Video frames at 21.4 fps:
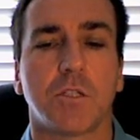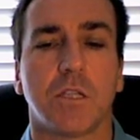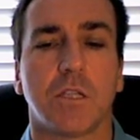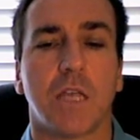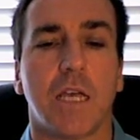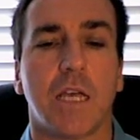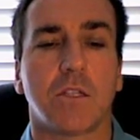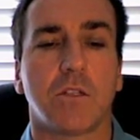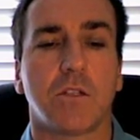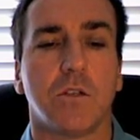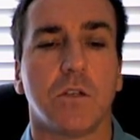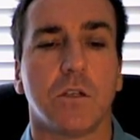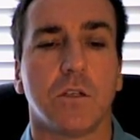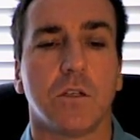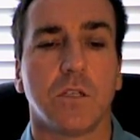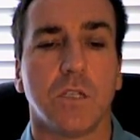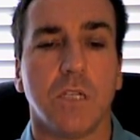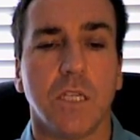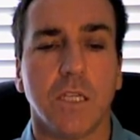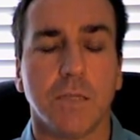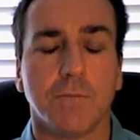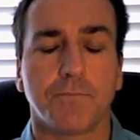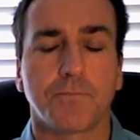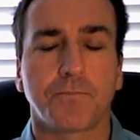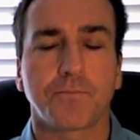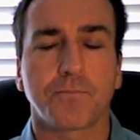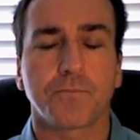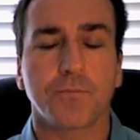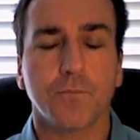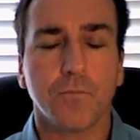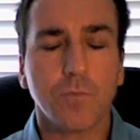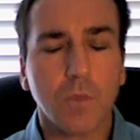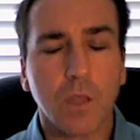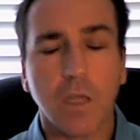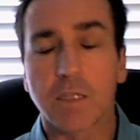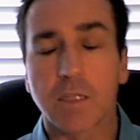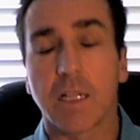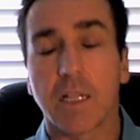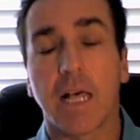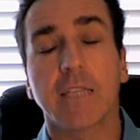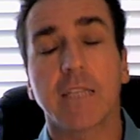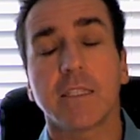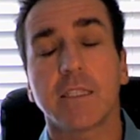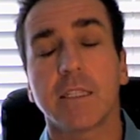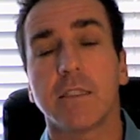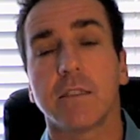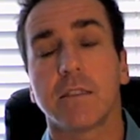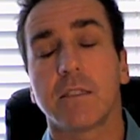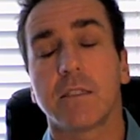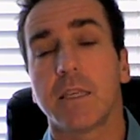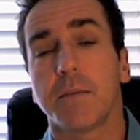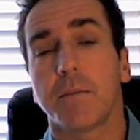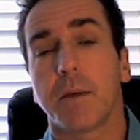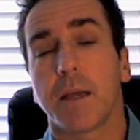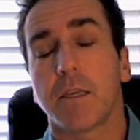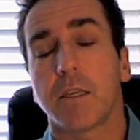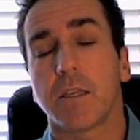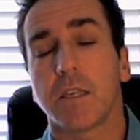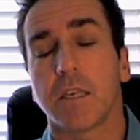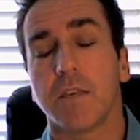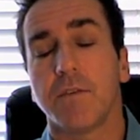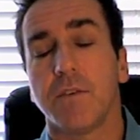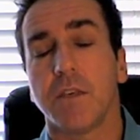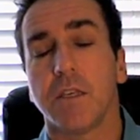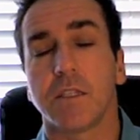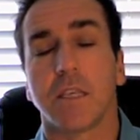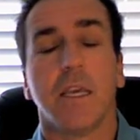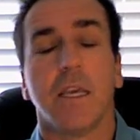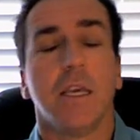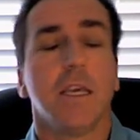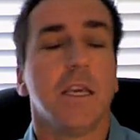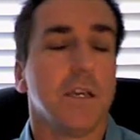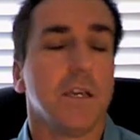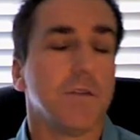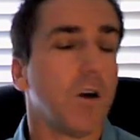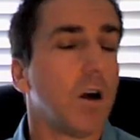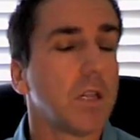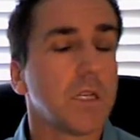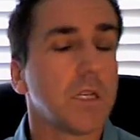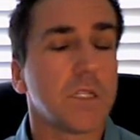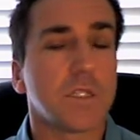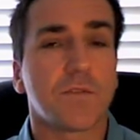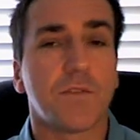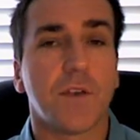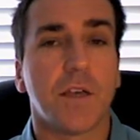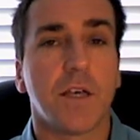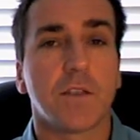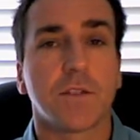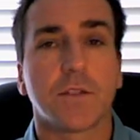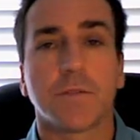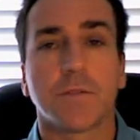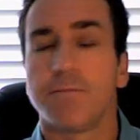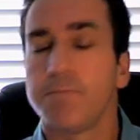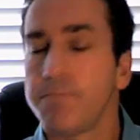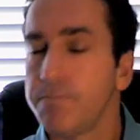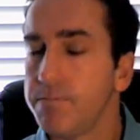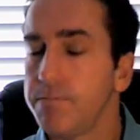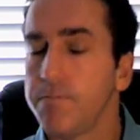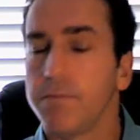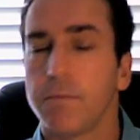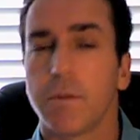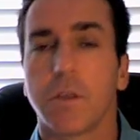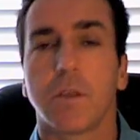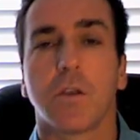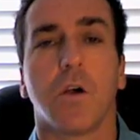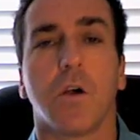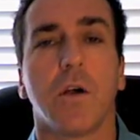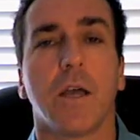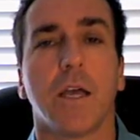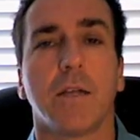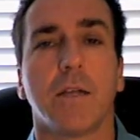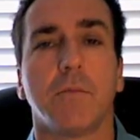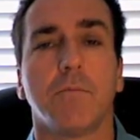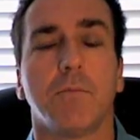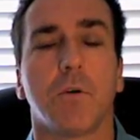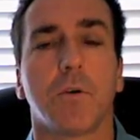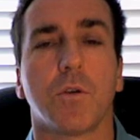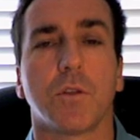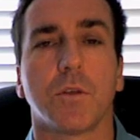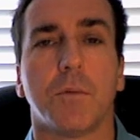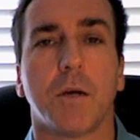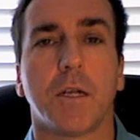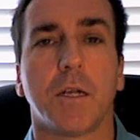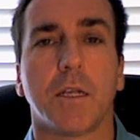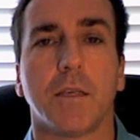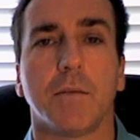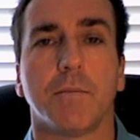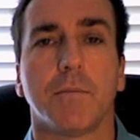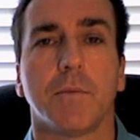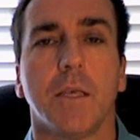that you need. The last tip I could give you is, if all else fails, go ahead and borrow the money.